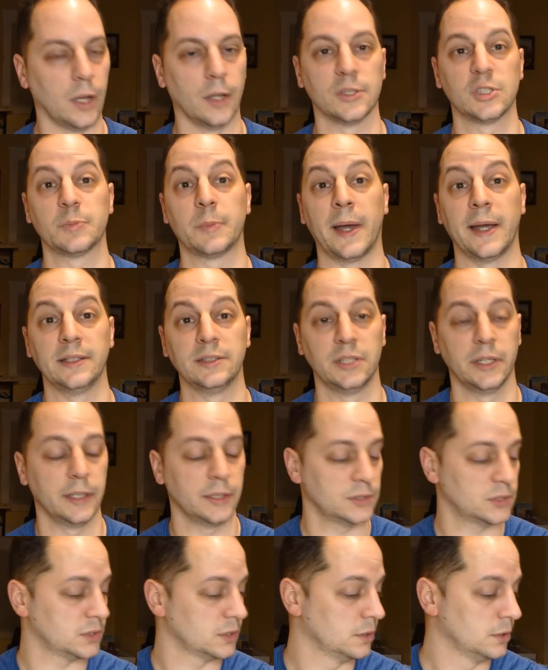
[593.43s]
spine
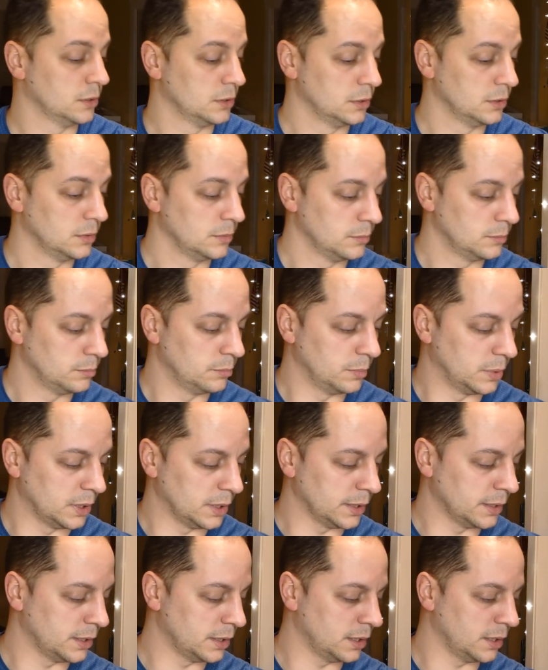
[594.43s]
ticks,
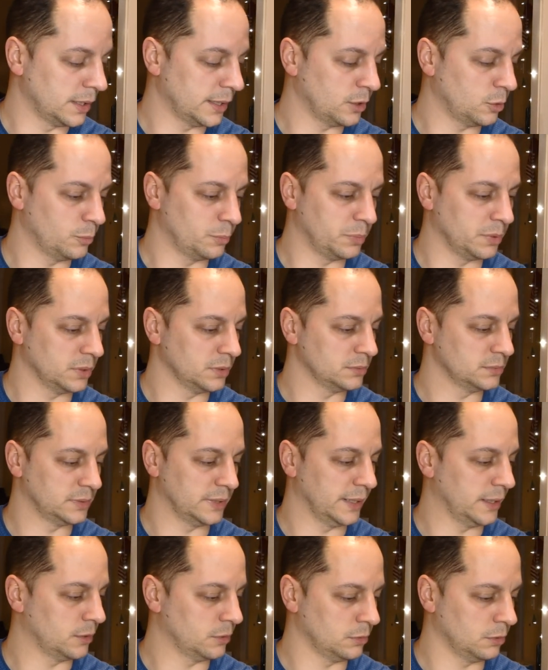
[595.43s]
but
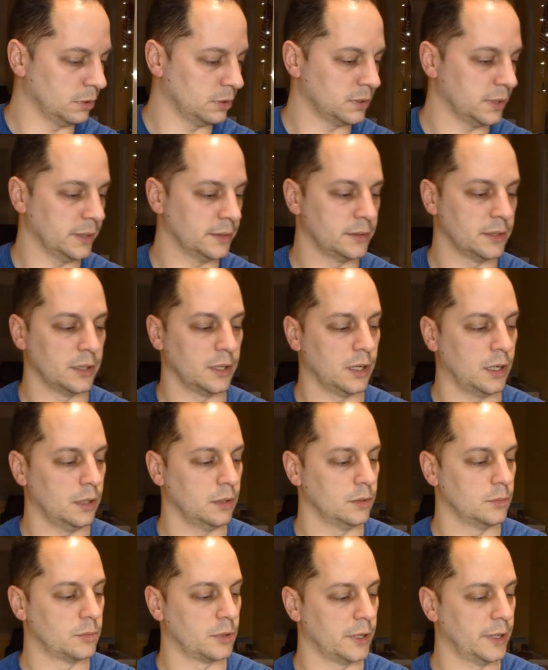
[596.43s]
they don't look like they're
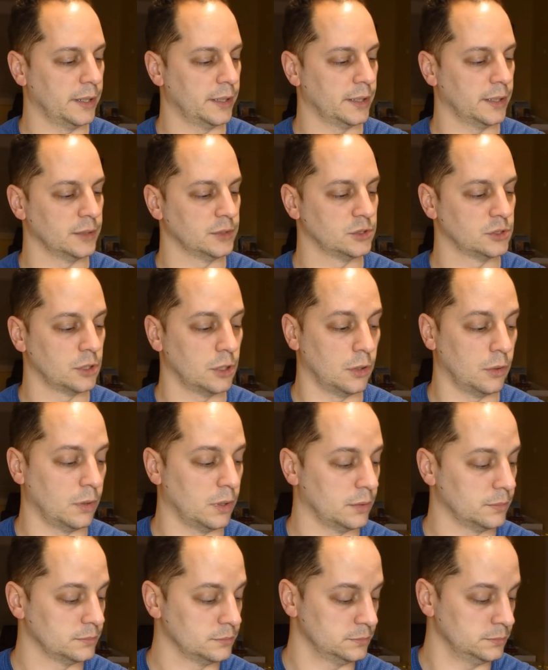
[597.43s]
color breaking.
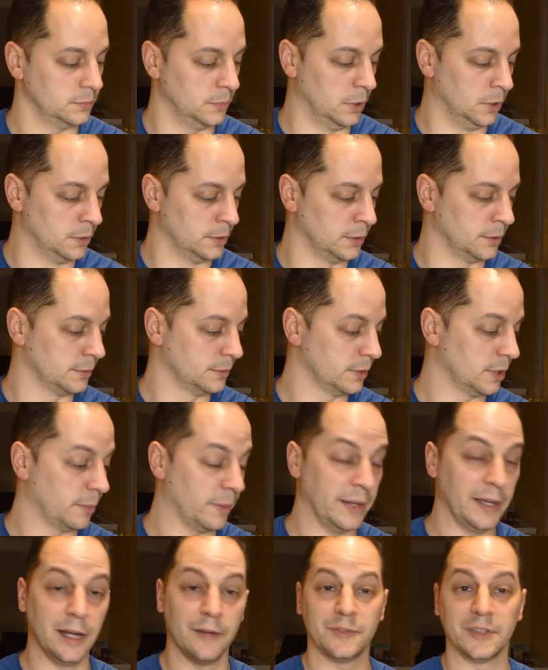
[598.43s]
So I
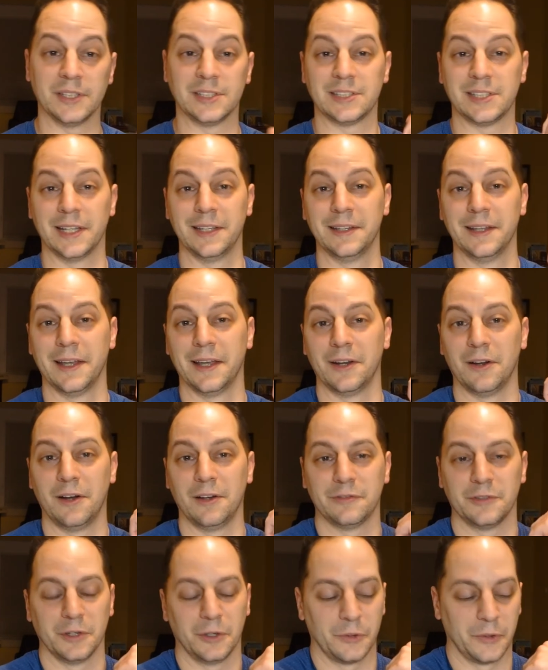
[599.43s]
might have to send that
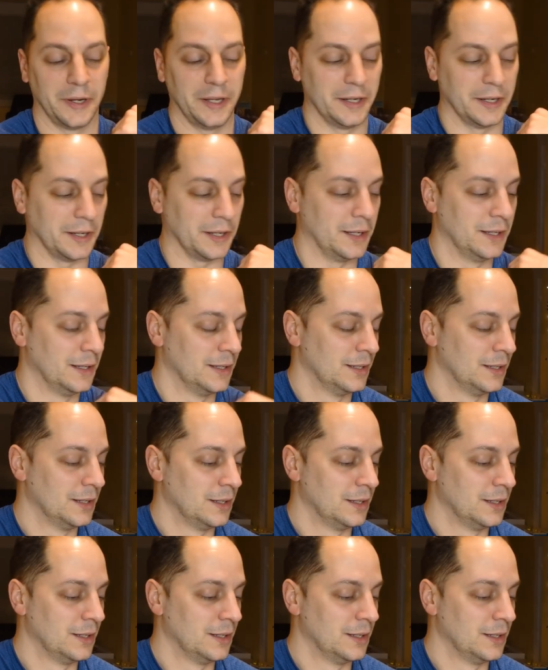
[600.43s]
off for grading.